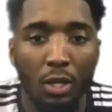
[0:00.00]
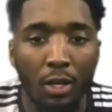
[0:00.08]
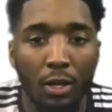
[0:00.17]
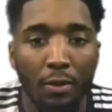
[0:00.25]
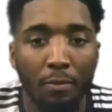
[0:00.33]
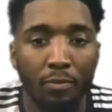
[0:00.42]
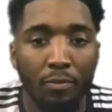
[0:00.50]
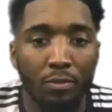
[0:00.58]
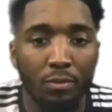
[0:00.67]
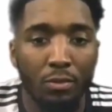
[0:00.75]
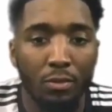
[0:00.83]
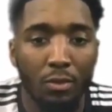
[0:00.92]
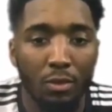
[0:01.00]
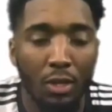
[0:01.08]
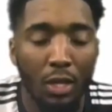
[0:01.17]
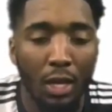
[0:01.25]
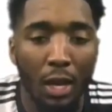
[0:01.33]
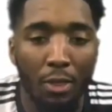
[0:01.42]
Um,
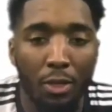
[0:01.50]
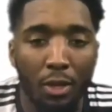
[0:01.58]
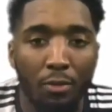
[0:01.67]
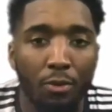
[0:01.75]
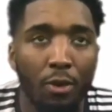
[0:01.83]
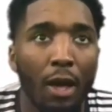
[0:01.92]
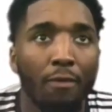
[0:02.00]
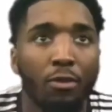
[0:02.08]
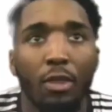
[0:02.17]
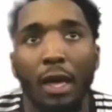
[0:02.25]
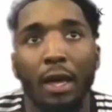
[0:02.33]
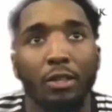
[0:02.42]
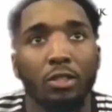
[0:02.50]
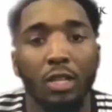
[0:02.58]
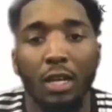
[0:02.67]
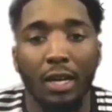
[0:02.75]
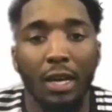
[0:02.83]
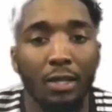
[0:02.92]
and I think for after that, I
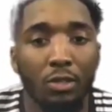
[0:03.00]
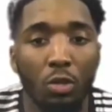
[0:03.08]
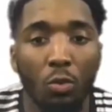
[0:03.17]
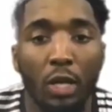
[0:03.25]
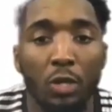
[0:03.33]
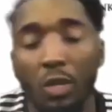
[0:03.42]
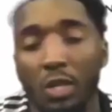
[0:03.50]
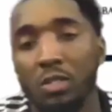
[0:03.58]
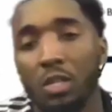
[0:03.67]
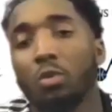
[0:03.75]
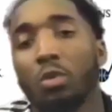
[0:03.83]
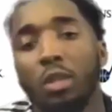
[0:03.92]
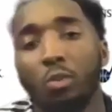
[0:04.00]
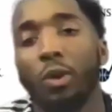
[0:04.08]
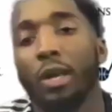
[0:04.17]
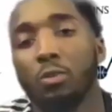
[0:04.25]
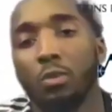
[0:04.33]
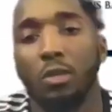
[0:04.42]
just kind of got into the weights. We continued
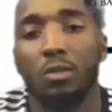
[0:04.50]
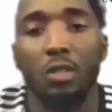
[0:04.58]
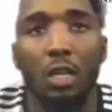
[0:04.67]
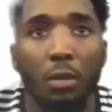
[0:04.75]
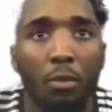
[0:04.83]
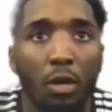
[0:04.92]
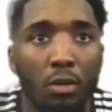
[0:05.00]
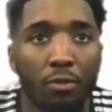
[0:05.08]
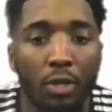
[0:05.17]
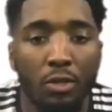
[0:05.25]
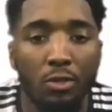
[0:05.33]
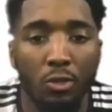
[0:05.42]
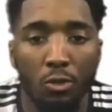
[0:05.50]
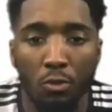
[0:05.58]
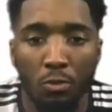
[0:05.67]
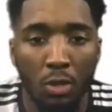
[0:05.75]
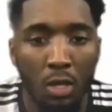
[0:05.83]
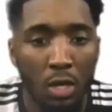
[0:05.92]
did weights with the team on via
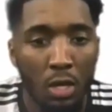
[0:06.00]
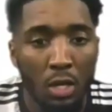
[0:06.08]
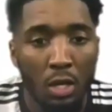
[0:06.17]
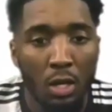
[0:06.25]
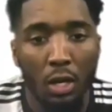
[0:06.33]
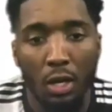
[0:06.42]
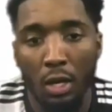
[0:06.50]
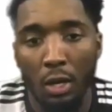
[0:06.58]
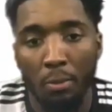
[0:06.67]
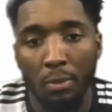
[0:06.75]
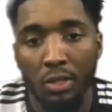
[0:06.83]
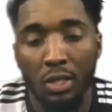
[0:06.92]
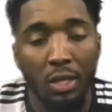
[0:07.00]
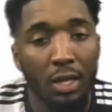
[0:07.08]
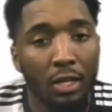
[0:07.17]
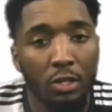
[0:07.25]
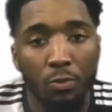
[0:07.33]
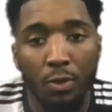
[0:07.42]
Zoom, um, but did
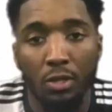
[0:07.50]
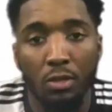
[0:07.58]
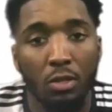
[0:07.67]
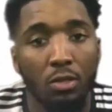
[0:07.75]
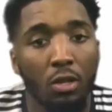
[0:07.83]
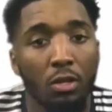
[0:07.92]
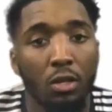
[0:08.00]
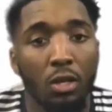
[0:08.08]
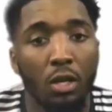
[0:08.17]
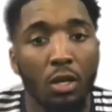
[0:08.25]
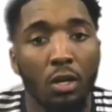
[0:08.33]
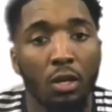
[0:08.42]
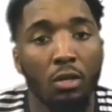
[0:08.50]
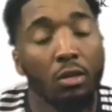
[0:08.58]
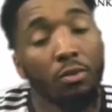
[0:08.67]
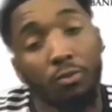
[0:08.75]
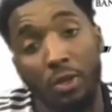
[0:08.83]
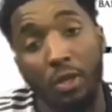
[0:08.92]
a lot of sprints on the on the uh,
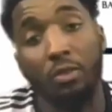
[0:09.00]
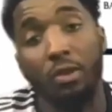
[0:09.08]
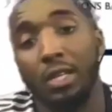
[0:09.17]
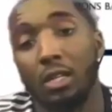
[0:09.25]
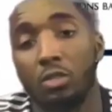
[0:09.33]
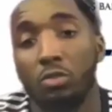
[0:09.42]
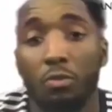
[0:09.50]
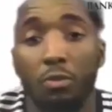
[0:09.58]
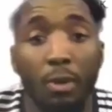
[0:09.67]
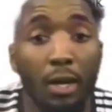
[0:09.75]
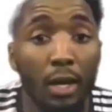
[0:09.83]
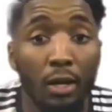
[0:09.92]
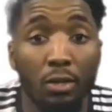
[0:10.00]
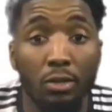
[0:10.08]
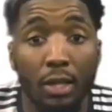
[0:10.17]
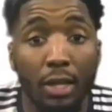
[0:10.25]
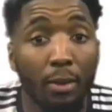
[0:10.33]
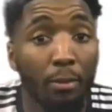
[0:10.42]
on a field right down the street from my
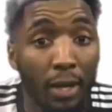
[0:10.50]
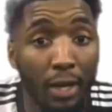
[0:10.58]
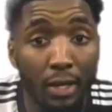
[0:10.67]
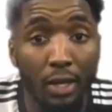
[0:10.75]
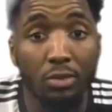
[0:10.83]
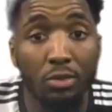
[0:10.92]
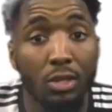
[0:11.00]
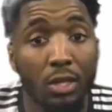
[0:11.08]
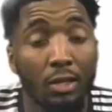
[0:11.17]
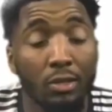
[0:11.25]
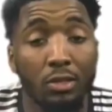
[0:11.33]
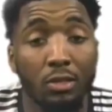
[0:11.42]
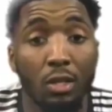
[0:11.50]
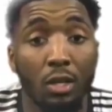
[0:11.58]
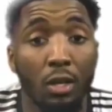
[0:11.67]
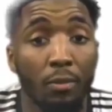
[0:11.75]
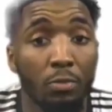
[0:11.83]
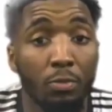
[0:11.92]
house. A lot of bike exercises,
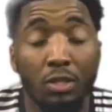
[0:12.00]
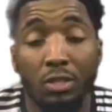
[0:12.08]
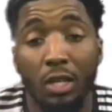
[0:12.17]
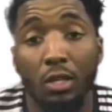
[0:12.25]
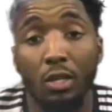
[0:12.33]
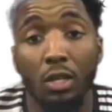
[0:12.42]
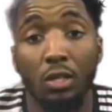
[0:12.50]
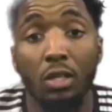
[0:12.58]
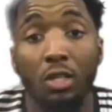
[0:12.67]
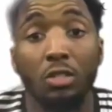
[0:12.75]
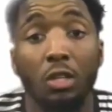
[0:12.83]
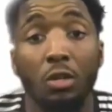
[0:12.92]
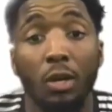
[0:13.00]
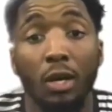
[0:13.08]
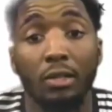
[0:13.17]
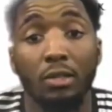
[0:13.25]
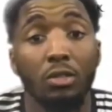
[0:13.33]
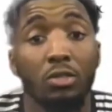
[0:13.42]
um, as much as I could conditioning
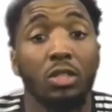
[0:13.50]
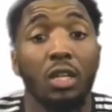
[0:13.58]
wise.